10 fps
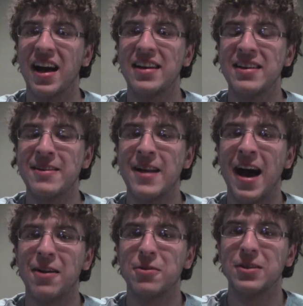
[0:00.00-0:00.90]

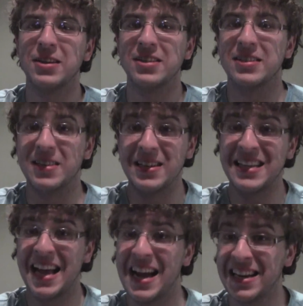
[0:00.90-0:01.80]
not only does it
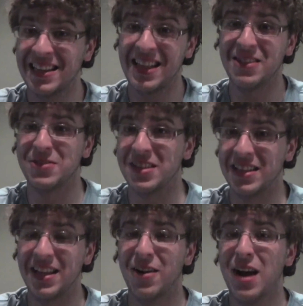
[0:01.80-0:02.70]
detect that there's
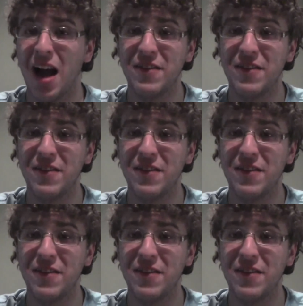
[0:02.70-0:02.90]
something there,